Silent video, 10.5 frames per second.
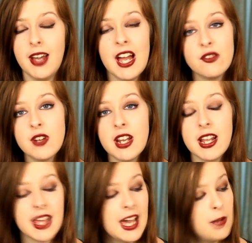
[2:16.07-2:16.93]
I haven't read
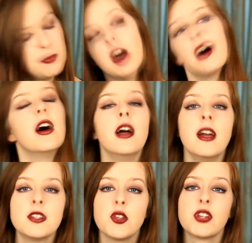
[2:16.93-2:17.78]
it yet, but
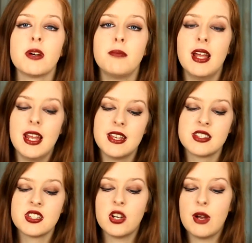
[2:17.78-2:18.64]
it's on the top of my
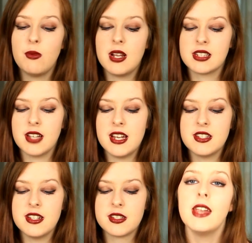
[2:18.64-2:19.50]
list, so I'm really excited.